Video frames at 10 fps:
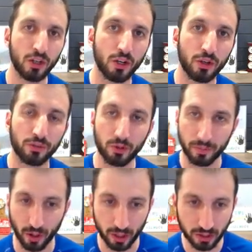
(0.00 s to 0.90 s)
through
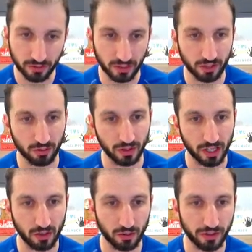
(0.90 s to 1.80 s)
parts of central
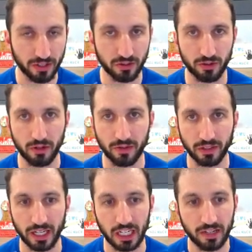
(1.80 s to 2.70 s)
and northeastern
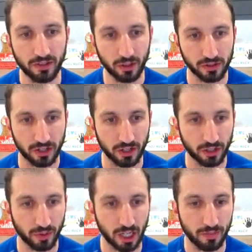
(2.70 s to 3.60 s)
Newfoundland, even though it's not
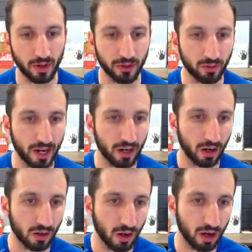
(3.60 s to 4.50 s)
showing up on the
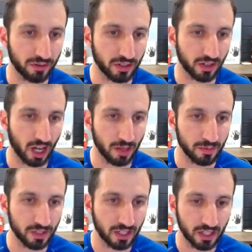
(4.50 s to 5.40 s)
radar.
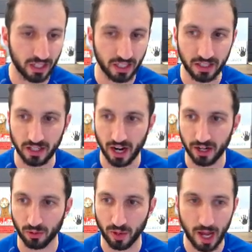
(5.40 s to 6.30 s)
Oftentimes in the kind
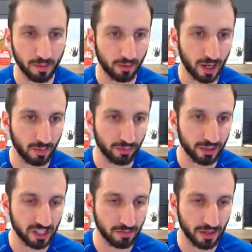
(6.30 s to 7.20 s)
of wraparound
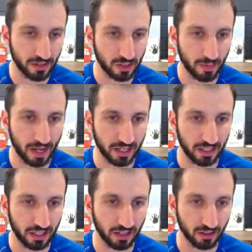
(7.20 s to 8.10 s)
preset that sits back in
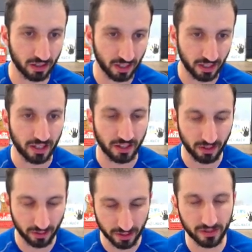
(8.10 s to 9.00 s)
here,
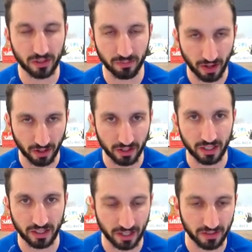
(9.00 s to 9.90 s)
there is some fairly
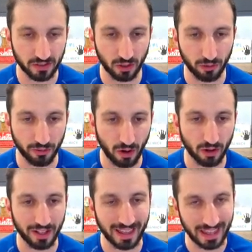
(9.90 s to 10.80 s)
intense
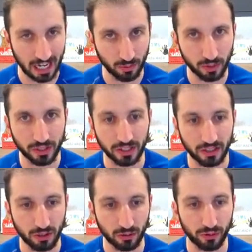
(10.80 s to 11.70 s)
snowfall, and that will
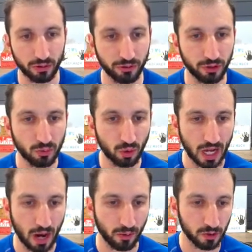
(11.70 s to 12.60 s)
continue for a few more
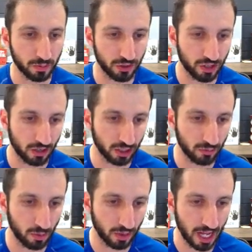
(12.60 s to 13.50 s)
hours, but generally
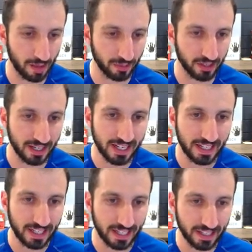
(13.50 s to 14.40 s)
what will happen
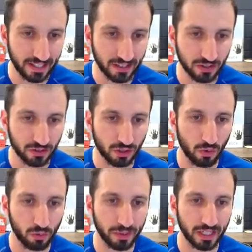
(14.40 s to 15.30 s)
is the snow
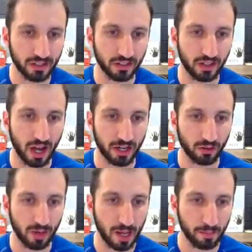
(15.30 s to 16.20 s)
will begin to kind
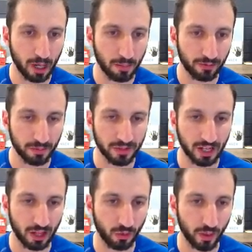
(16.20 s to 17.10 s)
of wrap up from
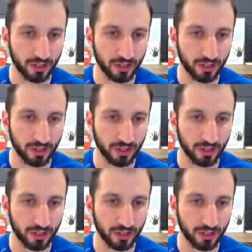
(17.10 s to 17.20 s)
southwest